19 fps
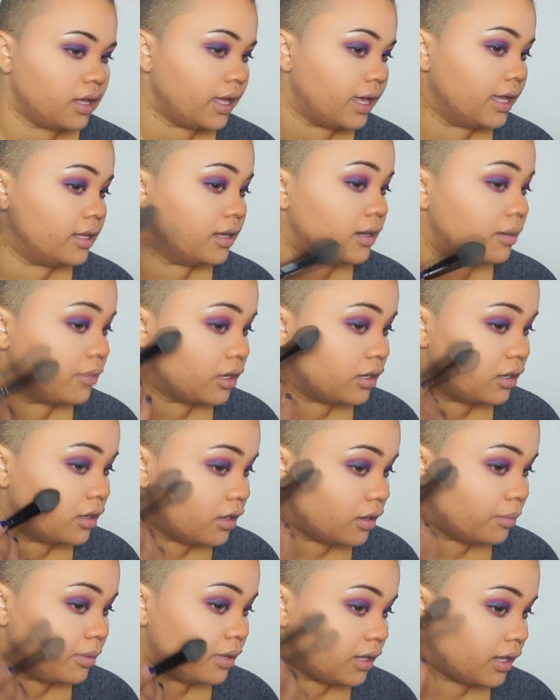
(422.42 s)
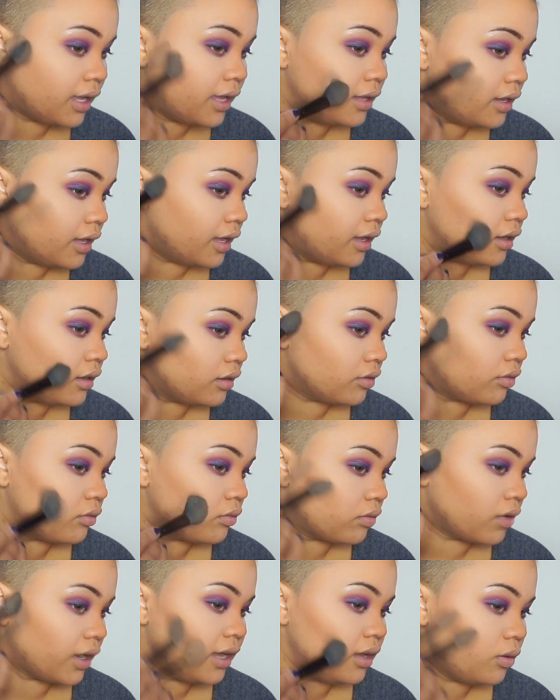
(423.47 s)
And I'm going to apply that
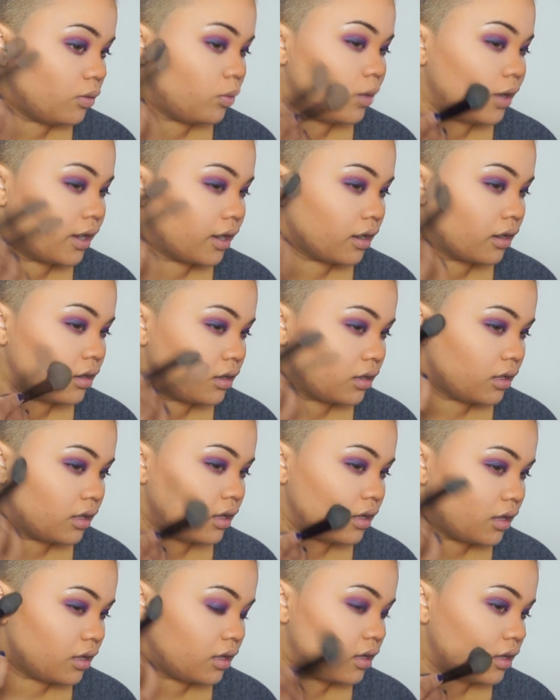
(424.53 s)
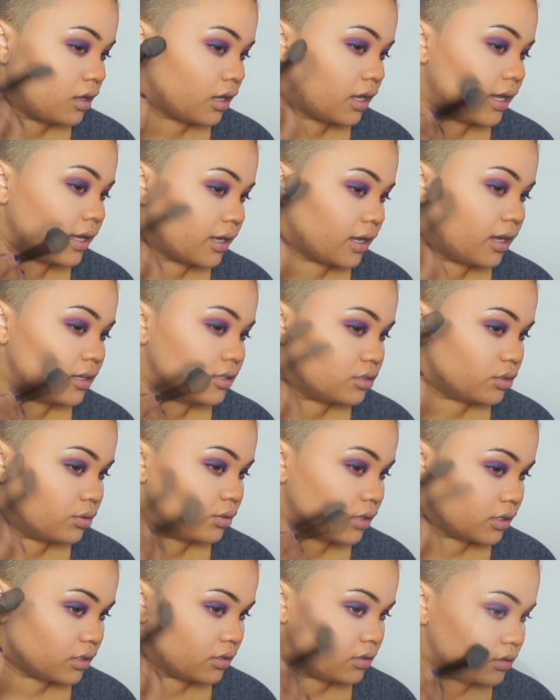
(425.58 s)
right where I
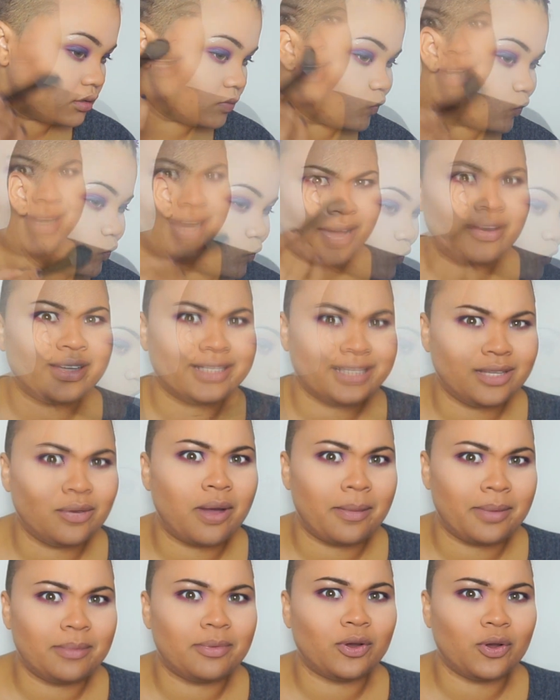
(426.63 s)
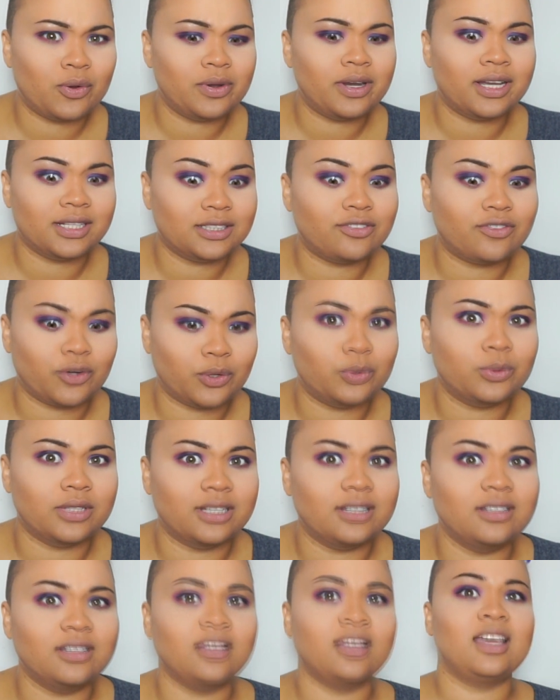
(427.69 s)
contoured. Now I see why people go nuts for
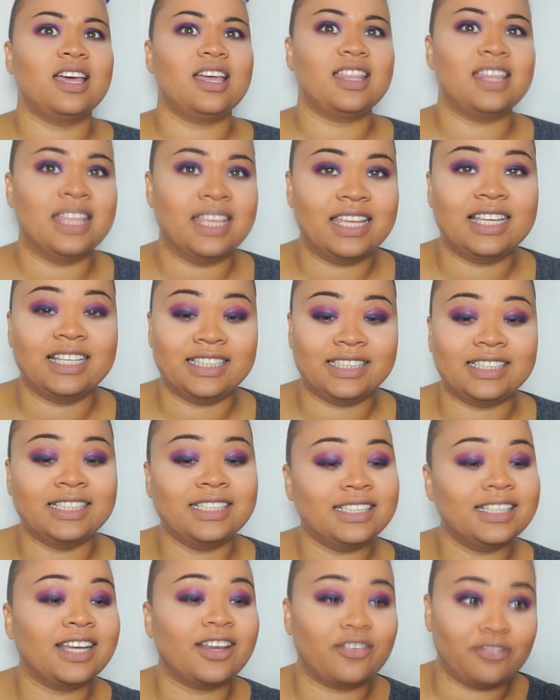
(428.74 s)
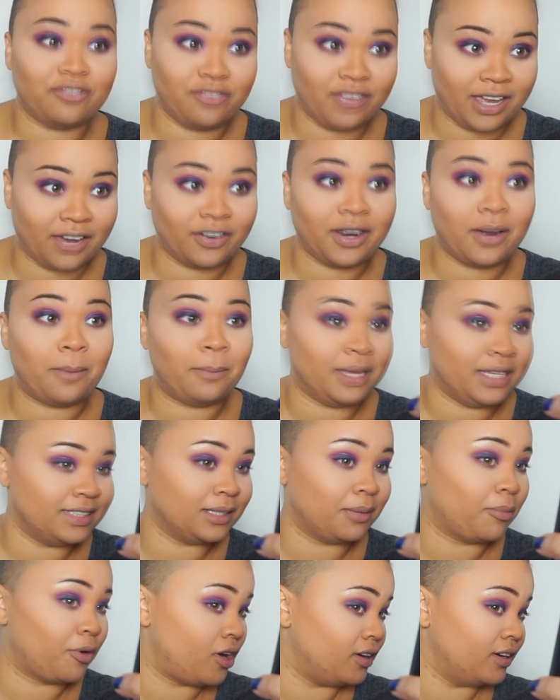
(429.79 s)
Hoola. This is like a very
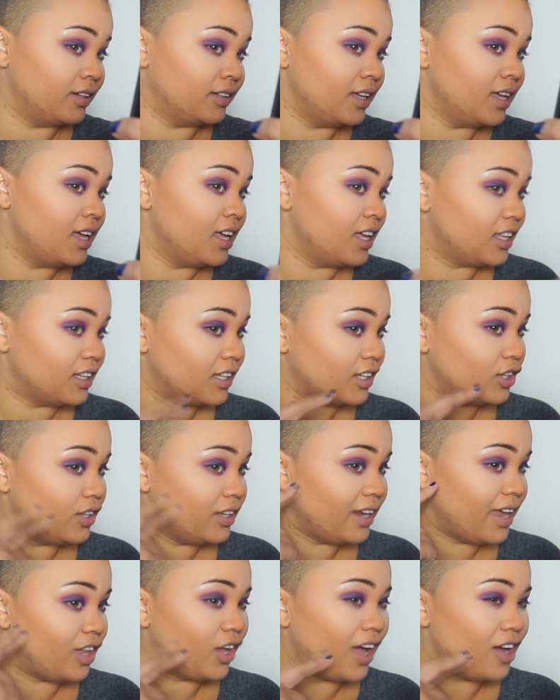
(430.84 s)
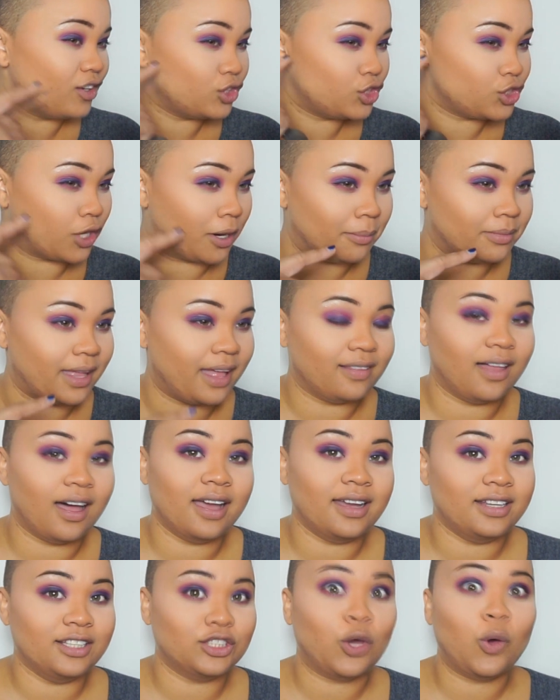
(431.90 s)
amazing product. Like look at that, look how sharp that
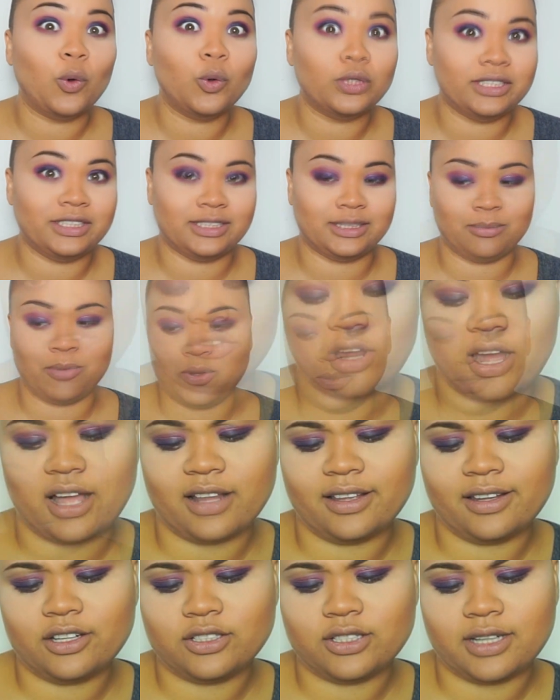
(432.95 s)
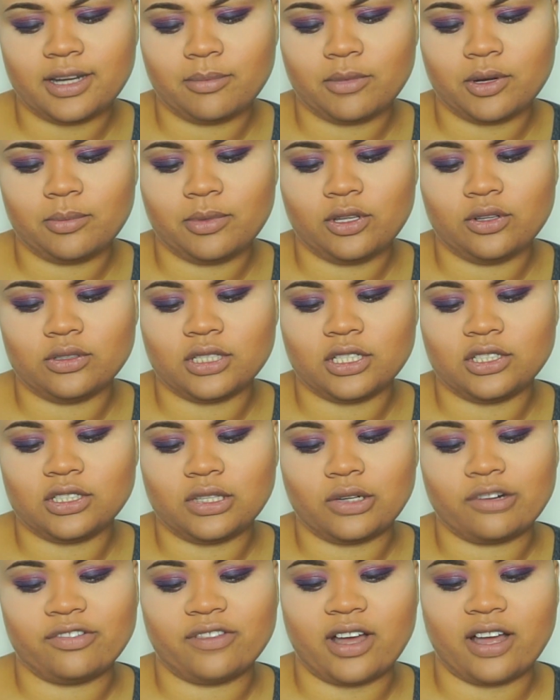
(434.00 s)
line is. Holy smokes. For highlighter today I'm going to be using
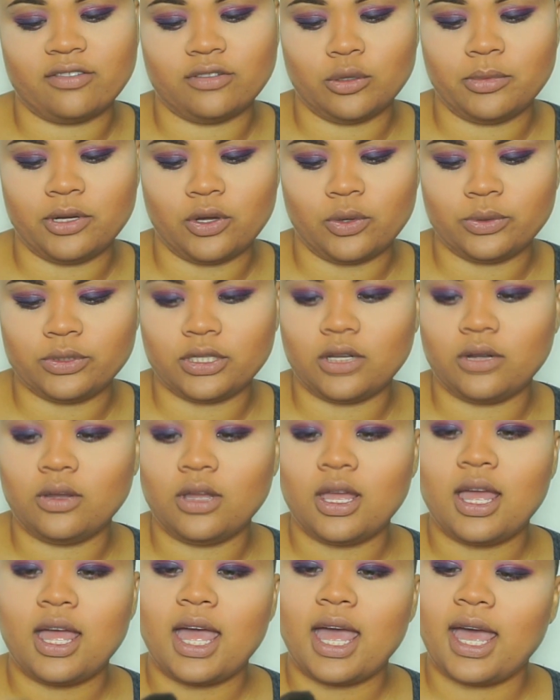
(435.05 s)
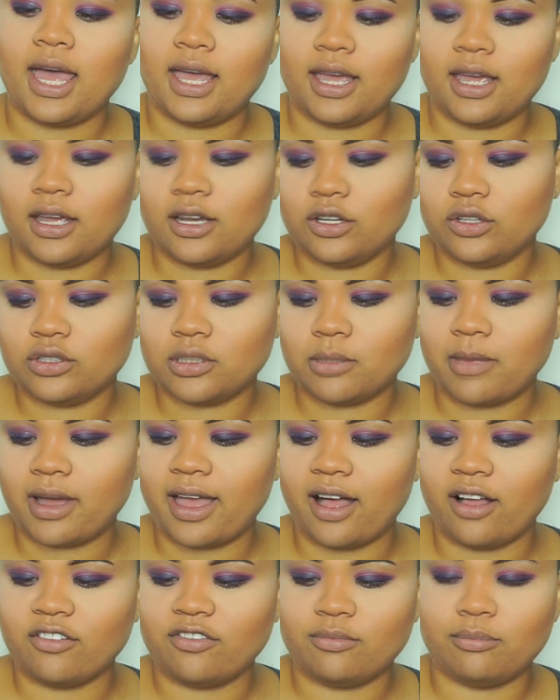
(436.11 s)
05 Luminoso and using my
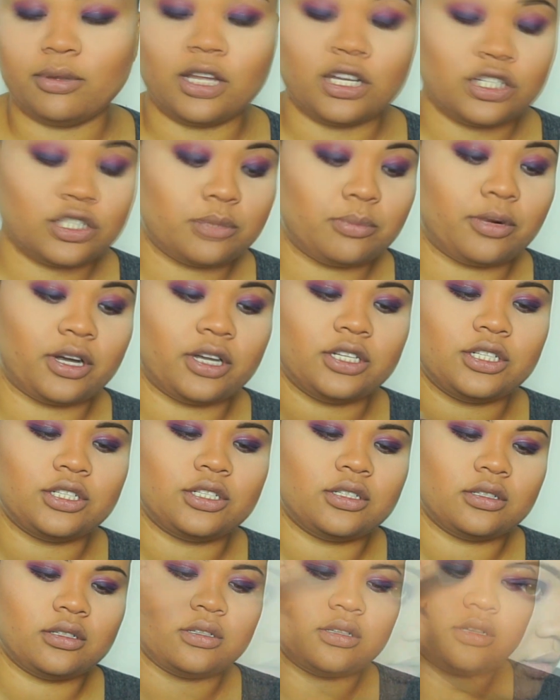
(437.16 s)
e.l.f. blush brush.